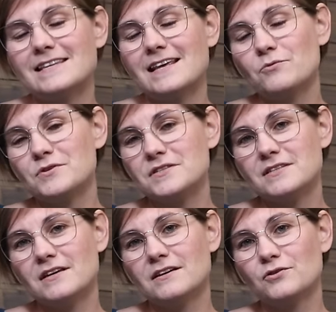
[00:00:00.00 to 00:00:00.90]
that
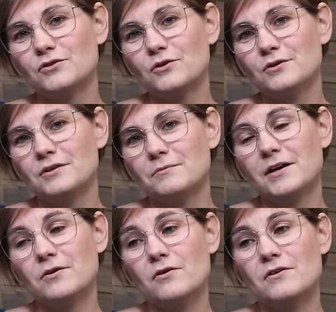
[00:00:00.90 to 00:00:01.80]
was not good,
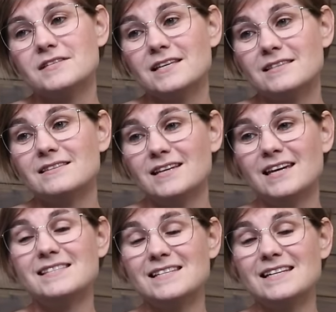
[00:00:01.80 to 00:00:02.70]
because
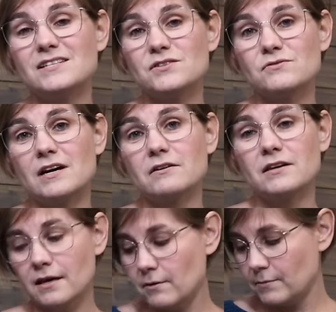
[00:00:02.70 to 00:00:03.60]
it did
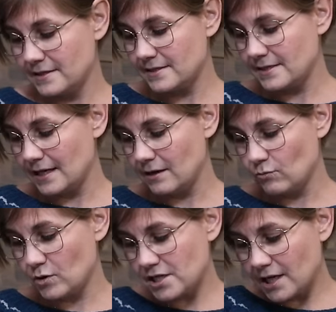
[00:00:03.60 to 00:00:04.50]
shrink a bit in
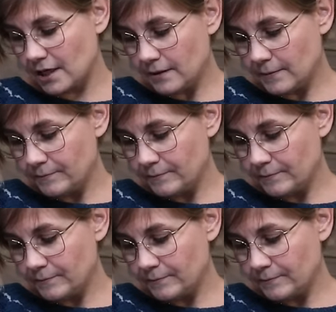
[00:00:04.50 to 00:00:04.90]
washing.